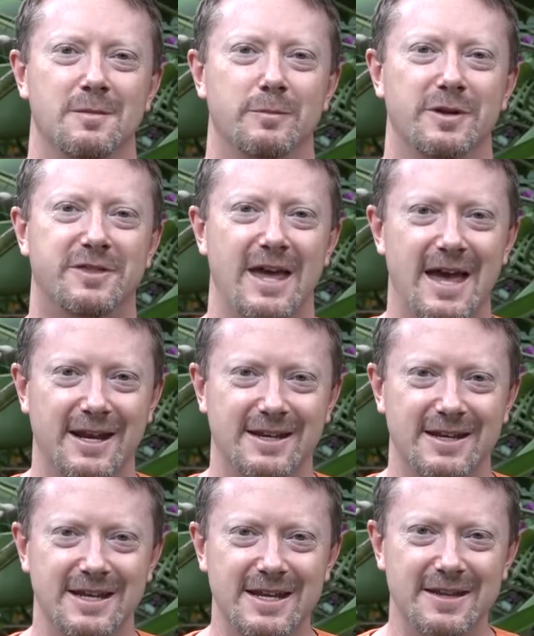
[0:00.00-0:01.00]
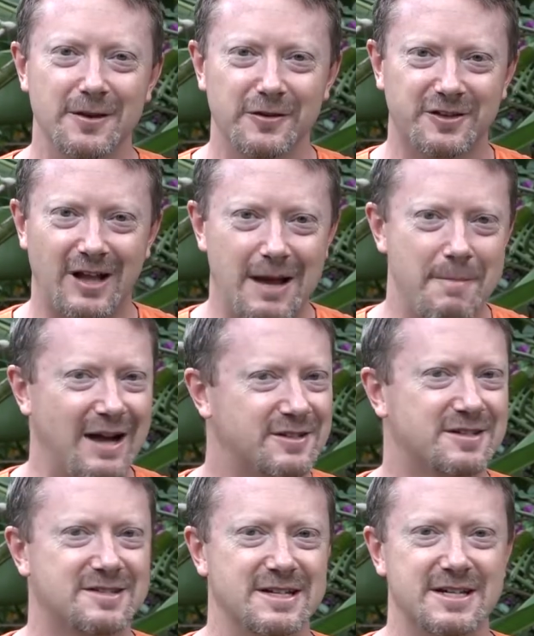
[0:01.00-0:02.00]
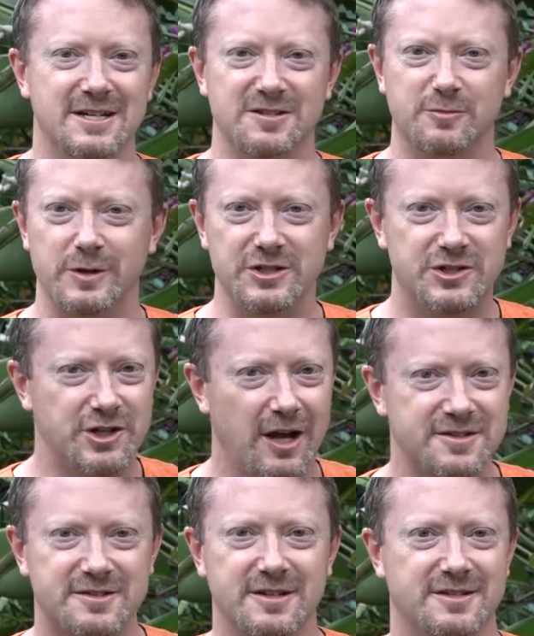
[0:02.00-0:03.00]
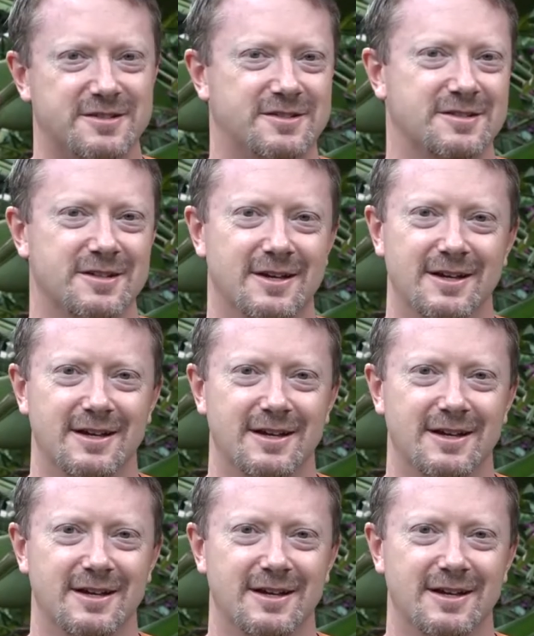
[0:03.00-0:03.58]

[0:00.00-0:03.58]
But then in those climactic scenes, when justice